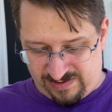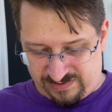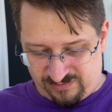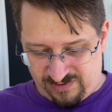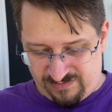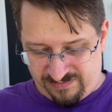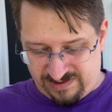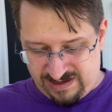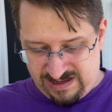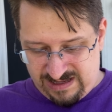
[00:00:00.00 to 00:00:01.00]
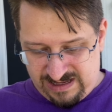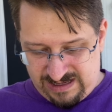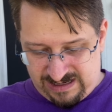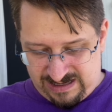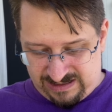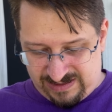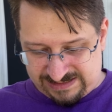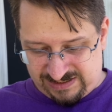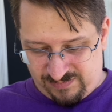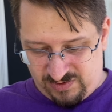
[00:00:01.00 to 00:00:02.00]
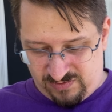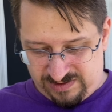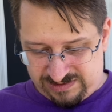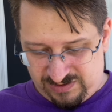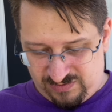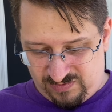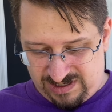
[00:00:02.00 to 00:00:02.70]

rapid growth. Uh, classic mode is you,